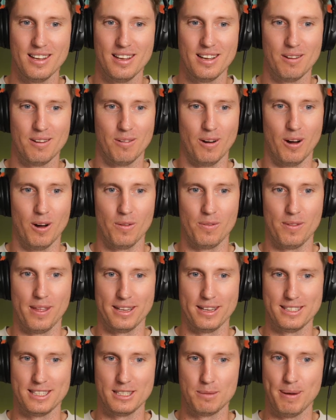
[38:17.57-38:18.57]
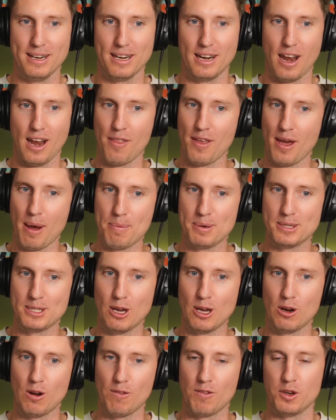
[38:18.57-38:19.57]
Well, that's just been another
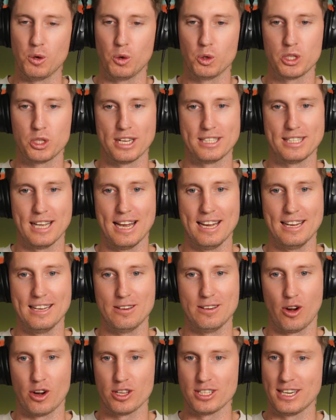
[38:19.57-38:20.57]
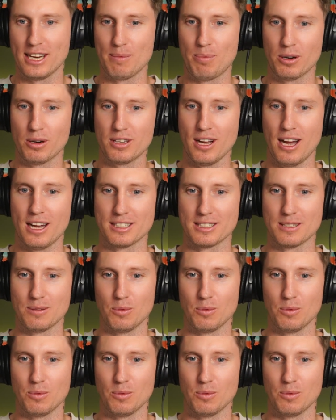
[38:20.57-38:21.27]
episode of the Do As I Say, Not As I Did podcast.